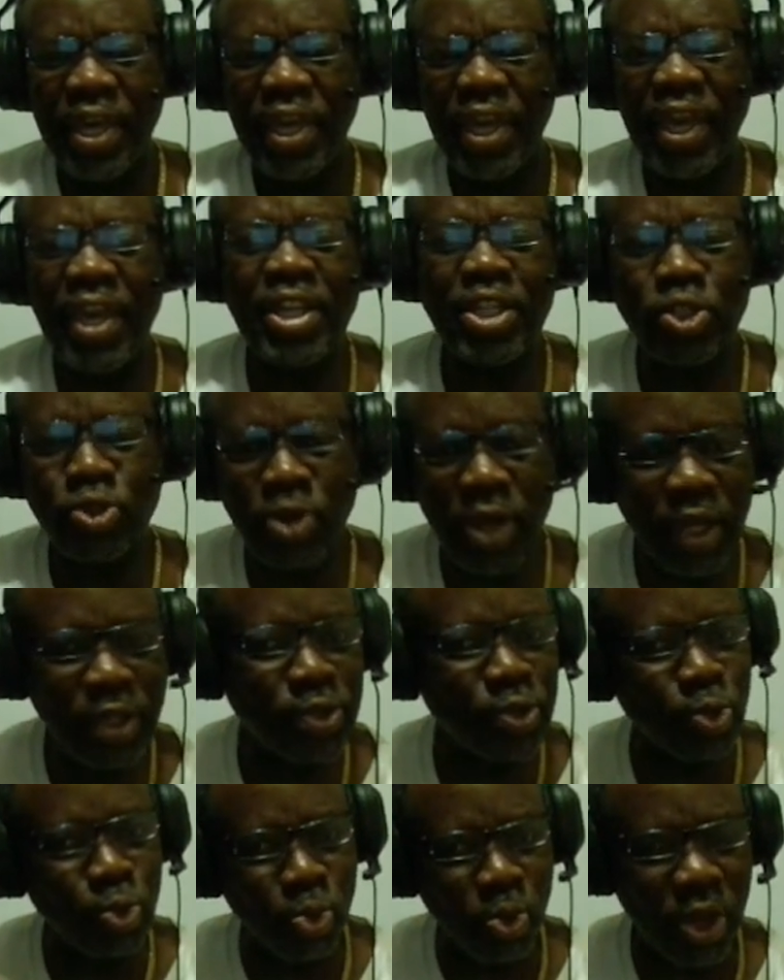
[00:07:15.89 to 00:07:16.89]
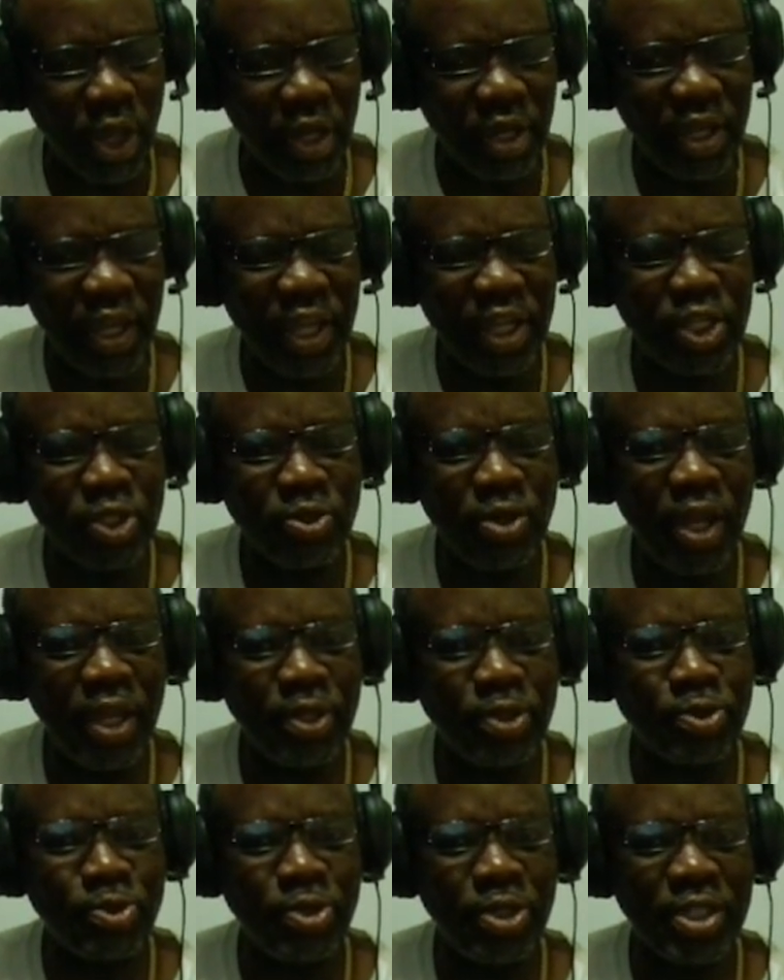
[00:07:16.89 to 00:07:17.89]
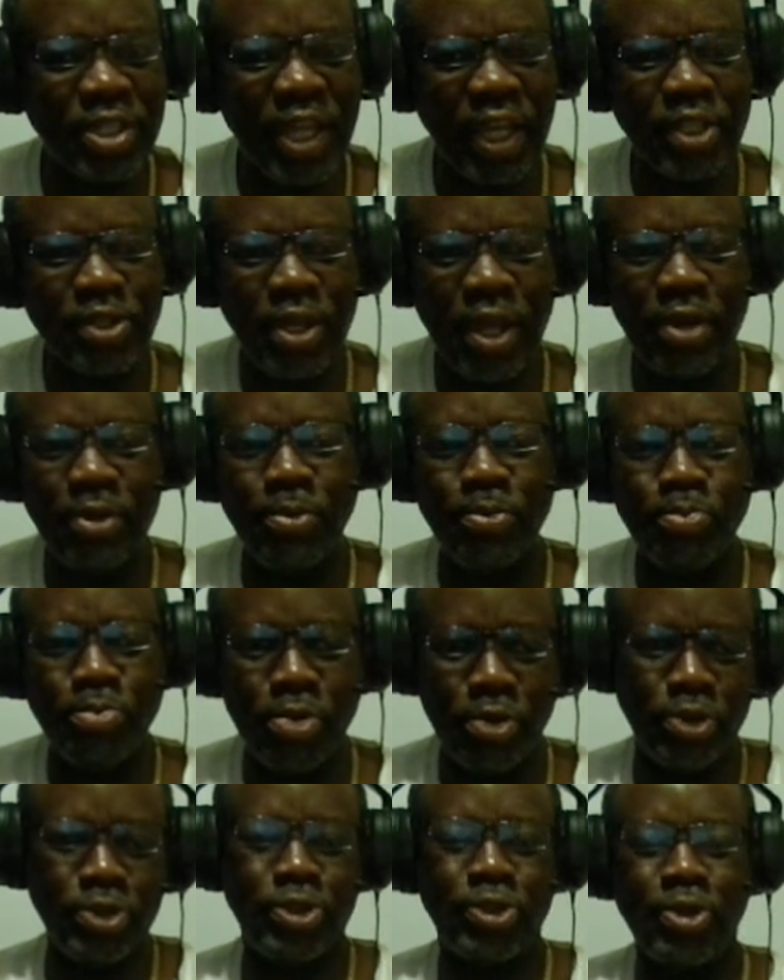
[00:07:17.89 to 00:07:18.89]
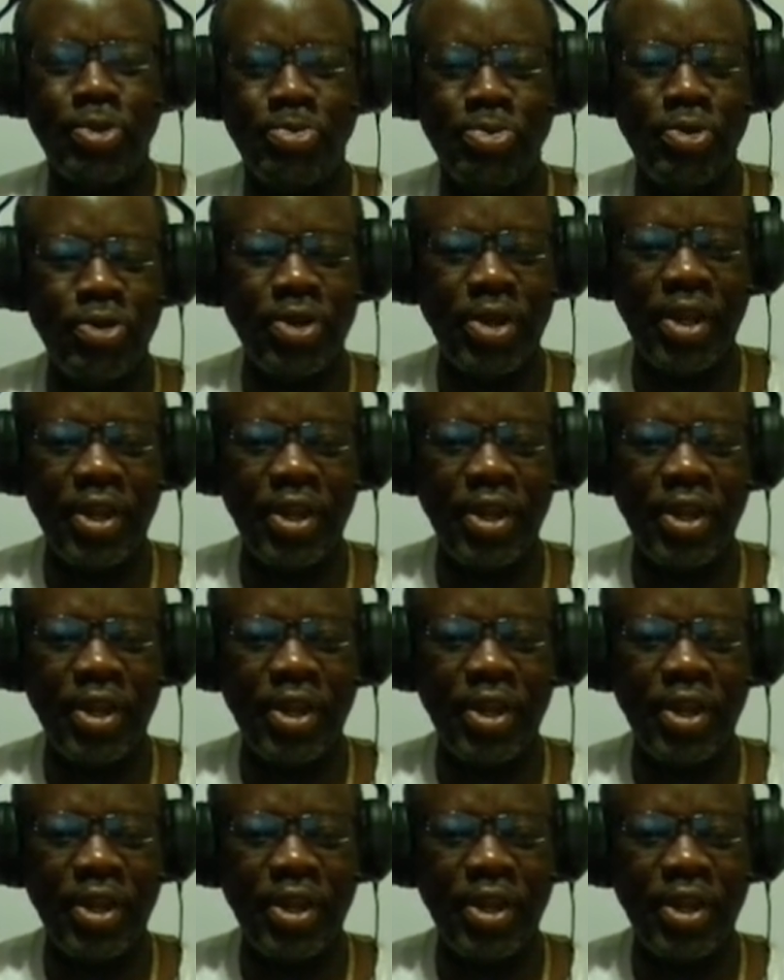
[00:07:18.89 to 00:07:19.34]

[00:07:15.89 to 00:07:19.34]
in trying to win, it's like trying to punch your opponent.